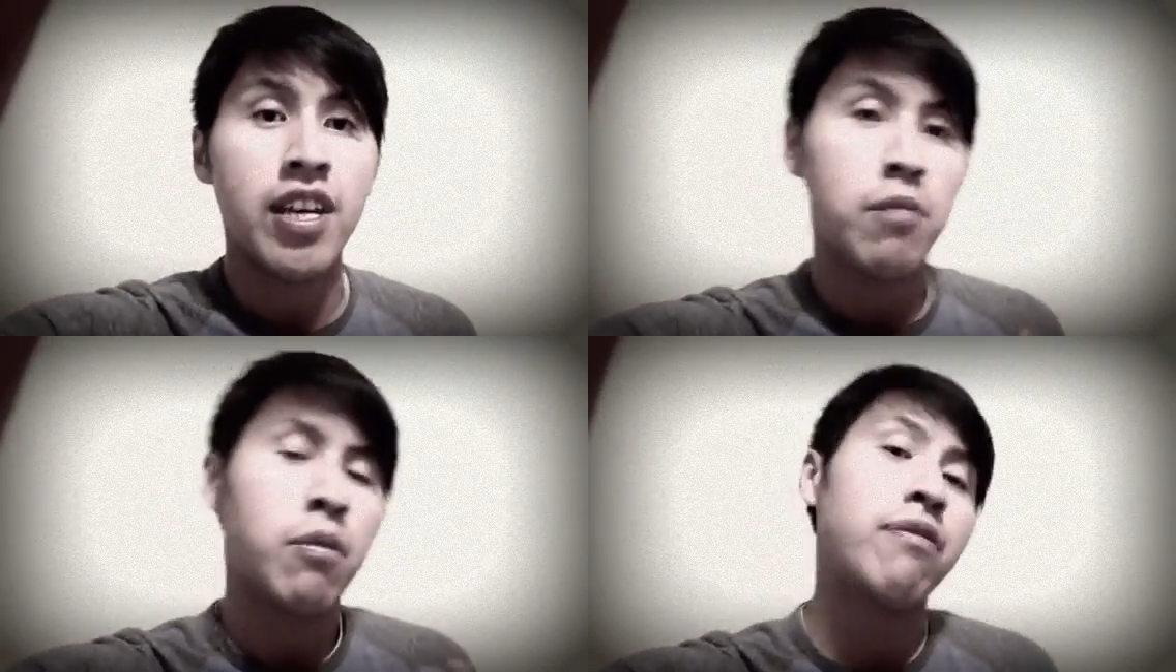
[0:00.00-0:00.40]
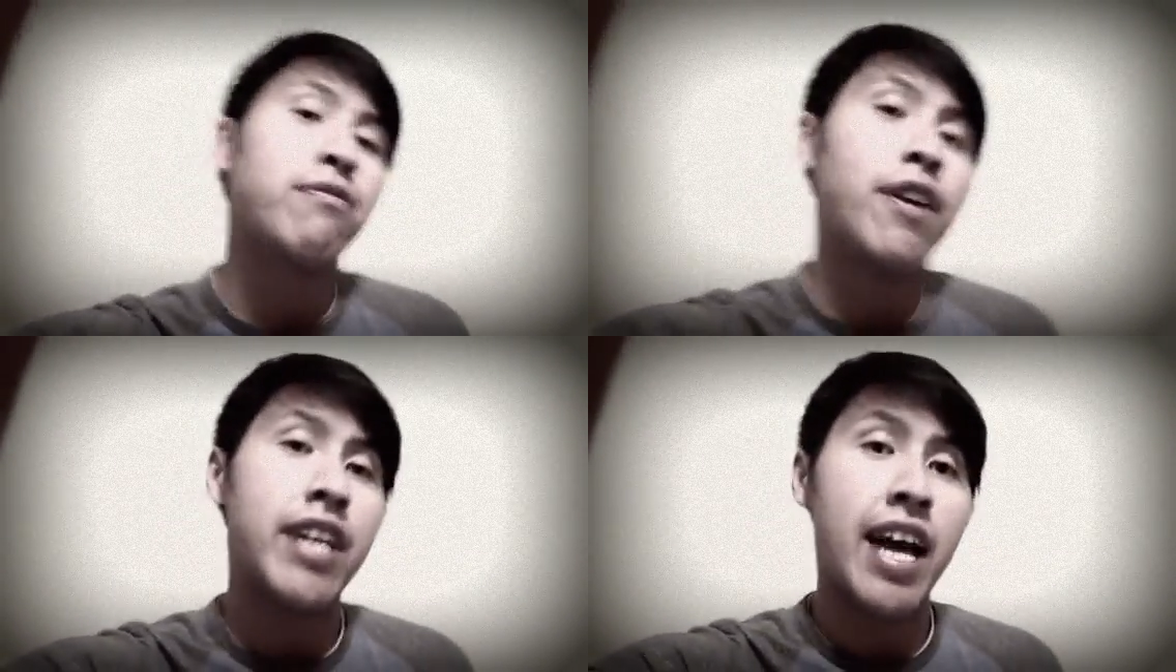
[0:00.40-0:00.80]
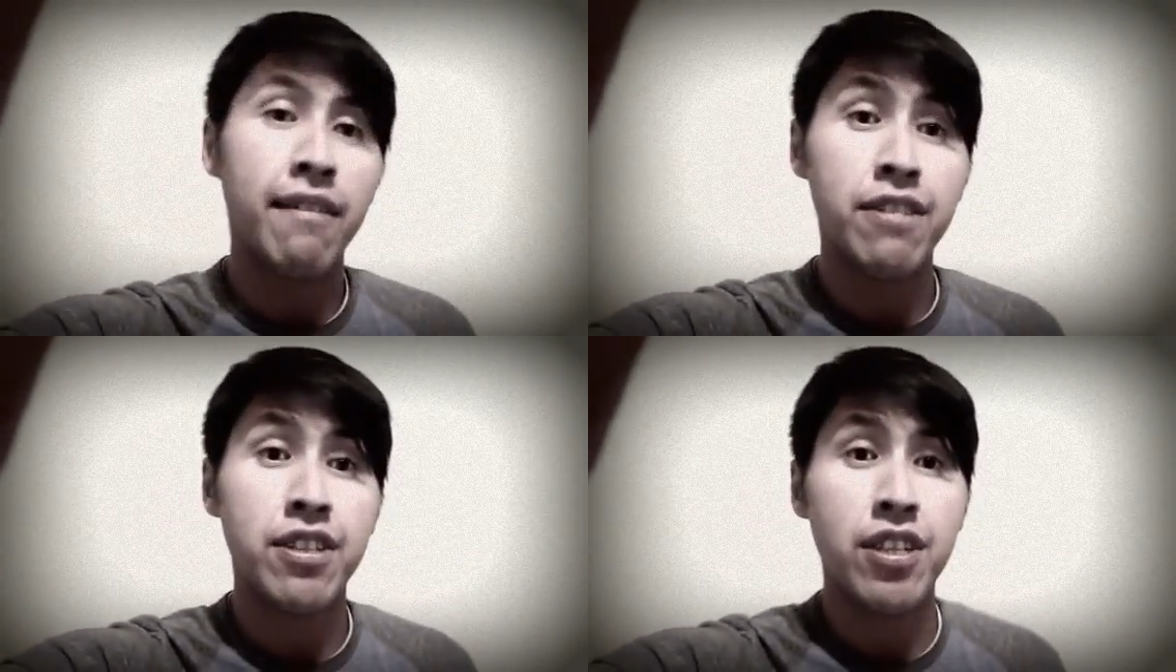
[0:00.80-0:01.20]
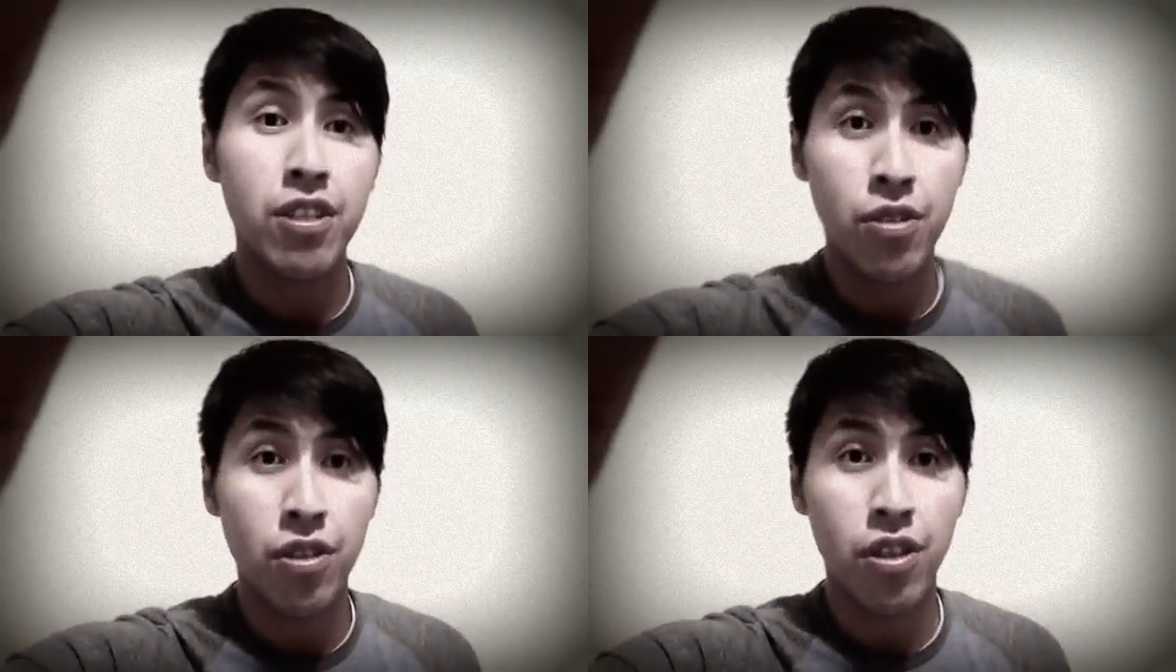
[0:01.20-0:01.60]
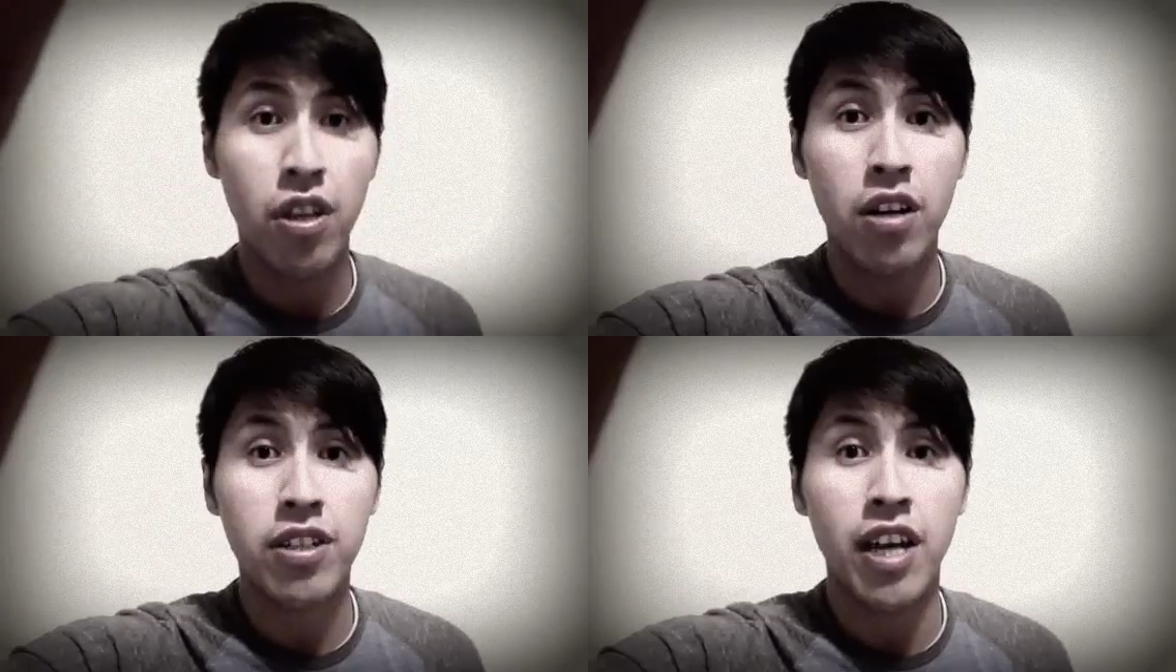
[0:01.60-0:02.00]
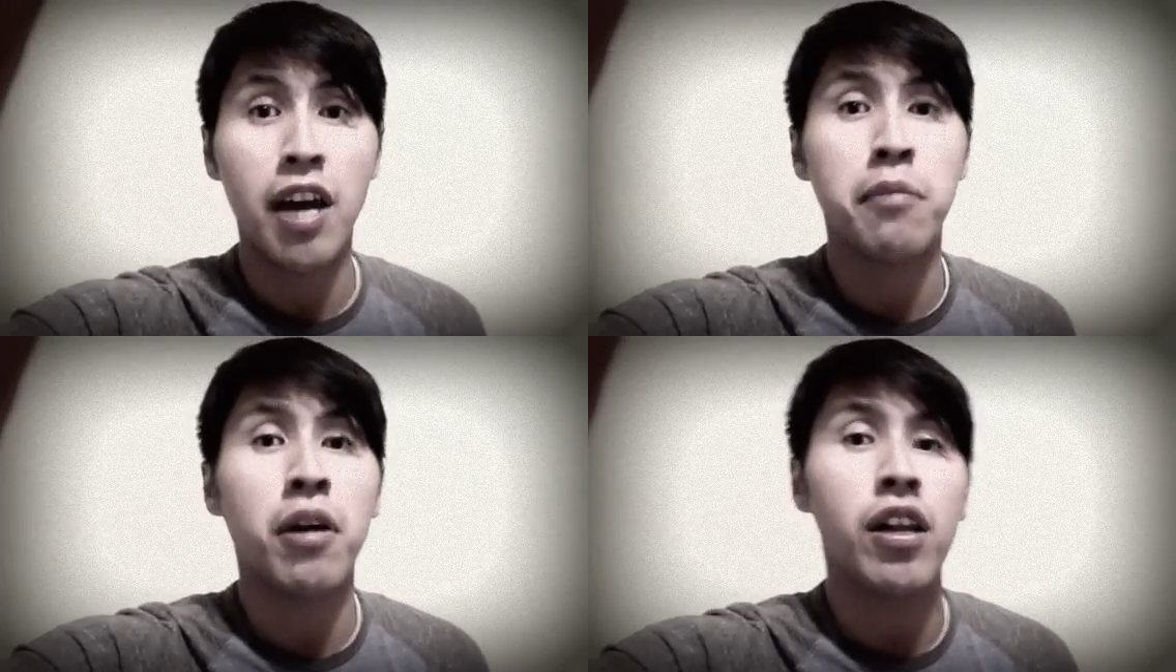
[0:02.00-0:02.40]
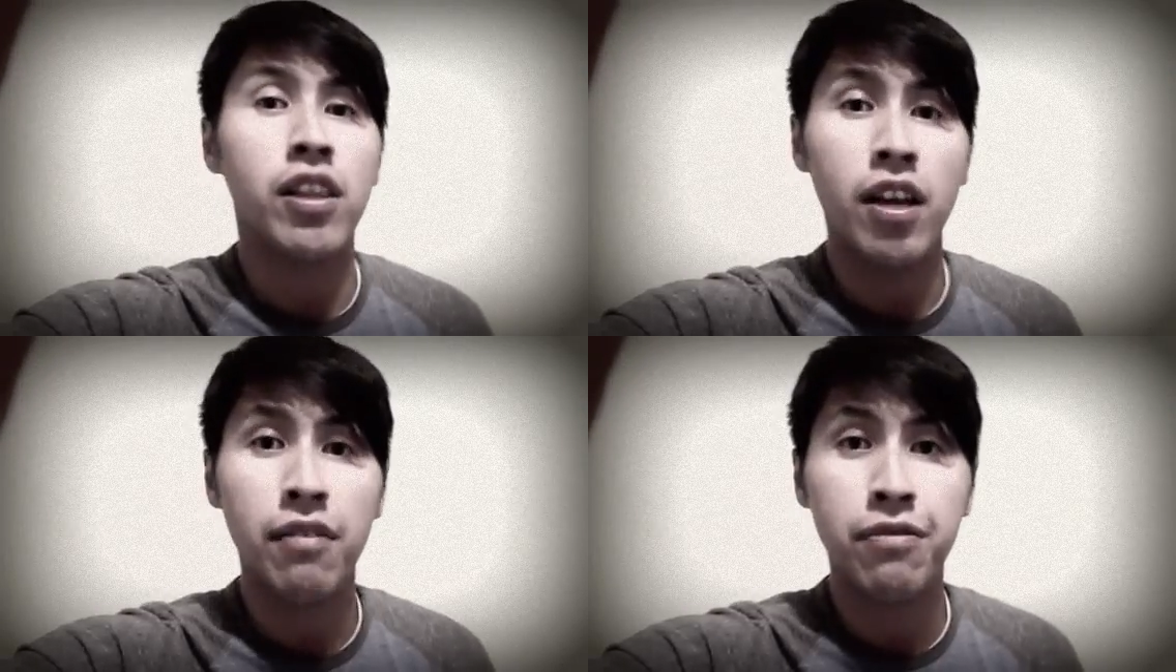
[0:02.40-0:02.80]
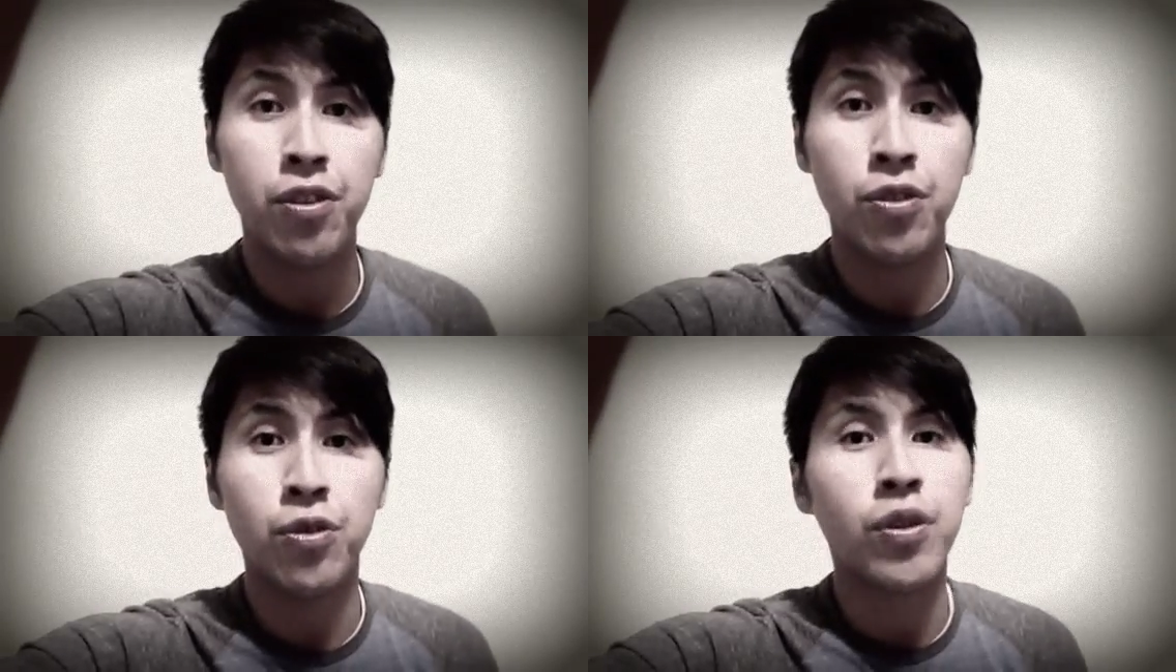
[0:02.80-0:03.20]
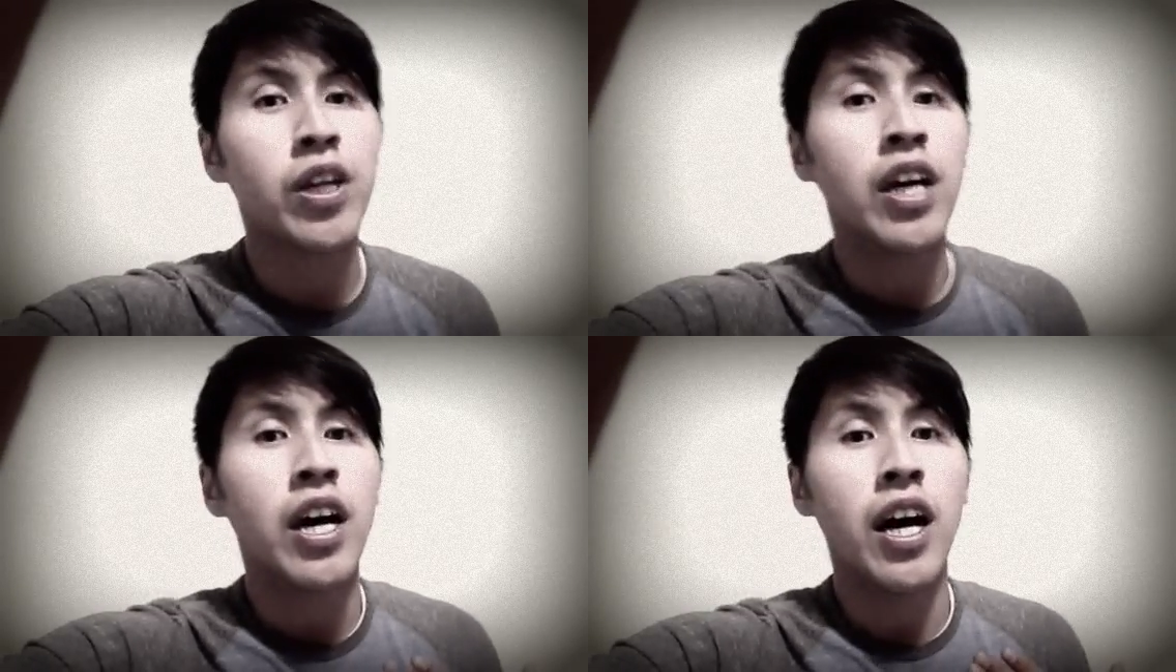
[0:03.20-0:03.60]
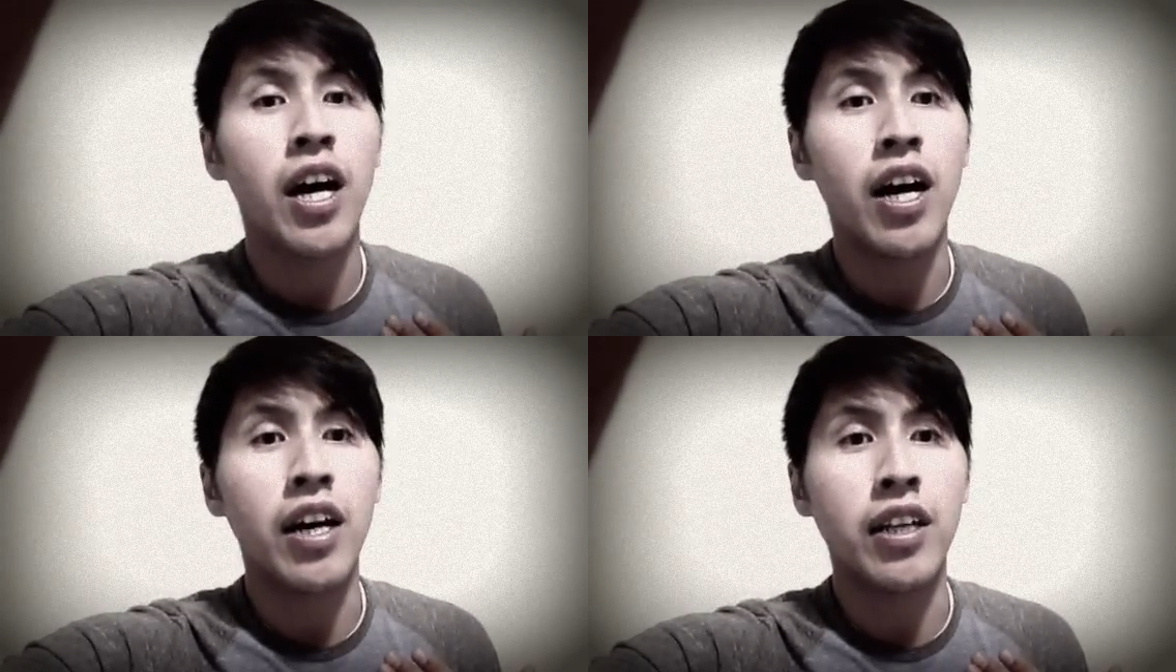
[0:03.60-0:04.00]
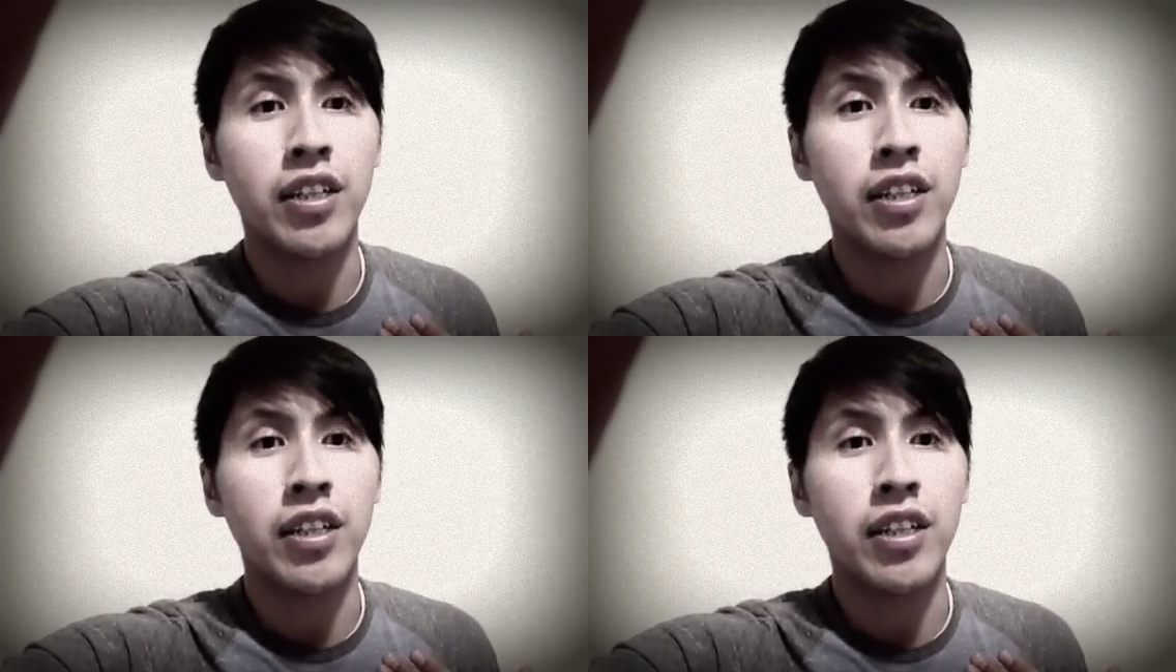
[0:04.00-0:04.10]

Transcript: my friend i haven't seen you in a long time i love you uh,